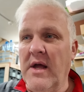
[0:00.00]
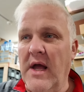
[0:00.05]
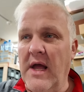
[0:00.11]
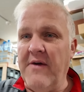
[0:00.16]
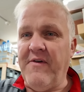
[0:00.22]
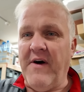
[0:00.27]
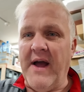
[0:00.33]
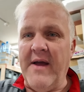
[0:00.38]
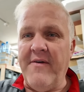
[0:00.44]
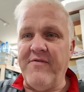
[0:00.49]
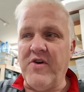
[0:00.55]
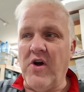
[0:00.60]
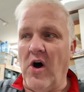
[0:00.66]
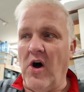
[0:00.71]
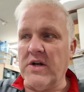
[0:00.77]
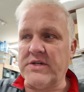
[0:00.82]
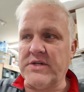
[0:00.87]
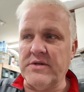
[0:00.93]
if I've
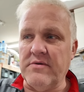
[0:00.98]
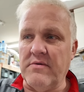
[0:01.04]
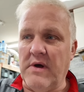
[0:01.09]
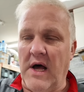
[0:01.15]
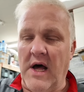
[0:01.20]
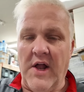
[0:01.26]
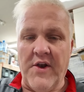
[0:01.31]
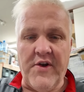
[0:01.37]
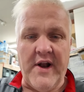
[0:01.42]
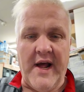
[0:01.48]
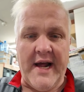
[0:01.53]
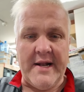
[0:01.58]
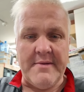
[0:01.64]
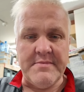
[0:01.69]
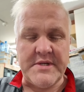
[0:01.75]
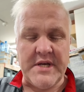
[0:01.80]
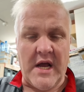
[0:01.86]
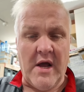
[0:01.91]
got 100
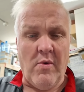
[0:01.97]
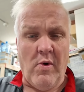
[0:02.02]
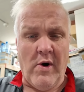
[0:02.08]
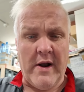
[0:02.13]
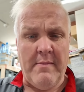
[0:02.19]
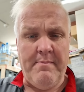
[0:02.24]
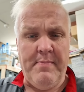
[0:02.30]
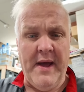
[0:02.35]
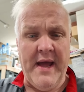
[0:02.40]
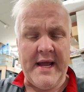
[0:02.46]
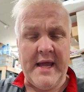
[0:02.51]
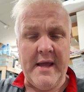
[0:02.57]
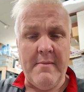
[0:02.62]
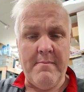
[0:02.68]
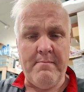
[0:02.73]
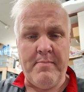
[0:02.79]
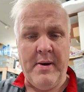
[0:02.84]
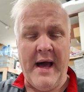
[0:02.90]
items, I want to
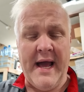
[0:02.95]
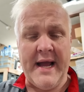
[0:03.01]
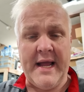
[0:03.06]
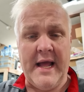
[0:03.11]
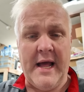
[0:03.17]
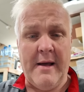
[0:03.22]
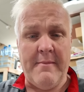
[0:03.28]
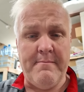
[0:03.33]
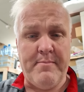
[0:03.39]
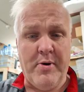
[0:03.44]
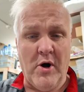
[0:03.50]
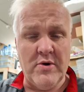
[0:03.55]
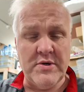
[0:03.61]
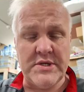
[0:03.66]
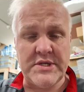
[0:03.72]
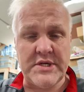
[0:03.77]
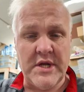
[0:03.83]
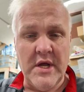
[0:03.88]
pick, pack, and
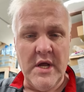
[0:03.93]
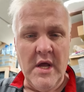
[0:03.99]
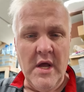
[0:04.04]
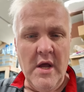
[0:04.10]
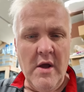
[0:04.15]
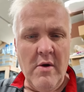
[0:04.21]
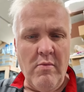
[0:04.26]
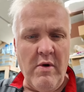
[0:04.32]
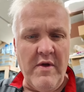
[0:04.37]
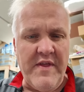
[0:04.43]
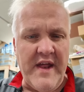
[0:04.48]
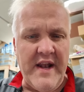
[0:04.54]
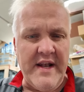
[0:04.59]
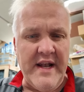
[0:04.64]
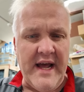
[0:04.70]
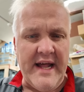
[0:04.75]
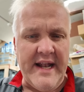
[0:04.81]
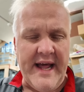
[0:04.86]
post
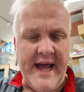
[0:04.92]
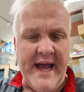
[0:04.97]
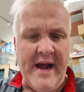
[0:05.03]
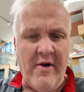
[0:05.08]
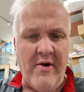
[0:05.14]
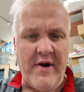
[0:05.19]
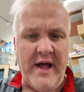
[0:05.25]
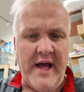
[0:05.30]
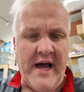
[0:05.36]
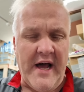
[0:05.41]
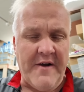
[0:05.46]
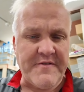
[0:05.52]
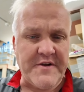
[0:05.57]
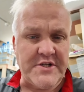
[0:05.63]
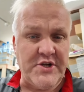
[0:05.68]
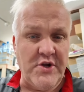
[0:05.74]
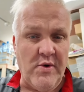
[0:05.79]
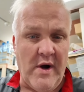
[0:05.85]
within an hour and a half
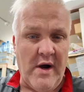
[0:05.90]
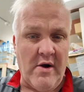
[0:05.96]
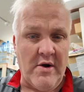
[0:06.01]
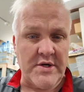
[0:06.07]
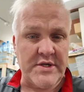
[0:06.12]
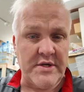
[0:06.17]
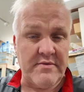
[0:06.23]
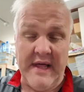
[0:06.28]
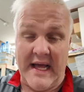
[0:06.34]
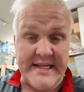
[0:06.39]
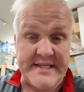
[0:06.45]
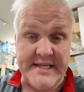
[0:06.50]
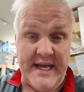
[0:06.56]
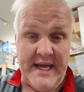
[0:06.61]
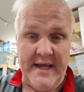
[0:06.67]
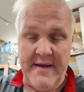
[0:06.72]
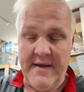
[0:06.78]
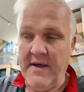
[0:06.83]
to 2 hours. That's
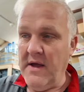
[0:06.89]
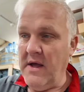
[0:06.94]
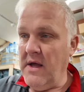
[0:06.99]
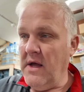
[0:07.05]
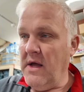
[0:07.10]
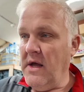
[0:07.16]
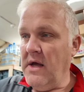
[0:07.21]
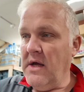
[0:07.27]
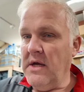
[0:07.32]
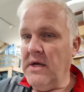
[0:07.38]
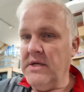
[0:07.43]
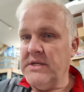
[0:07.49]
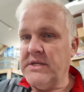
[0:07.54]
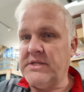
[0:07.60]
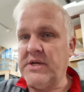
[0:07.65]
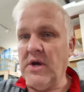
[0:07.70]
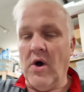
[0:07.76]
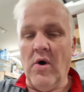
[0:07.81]
it.
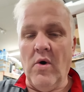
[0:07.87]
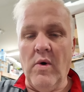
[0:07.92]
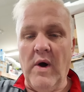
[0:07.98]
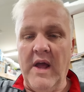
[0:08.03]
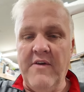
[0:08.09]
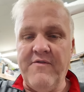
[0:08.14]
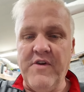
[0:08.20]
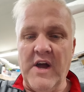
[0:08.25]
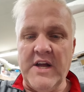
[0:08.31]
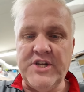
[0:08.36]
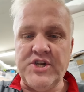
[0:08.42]
So if I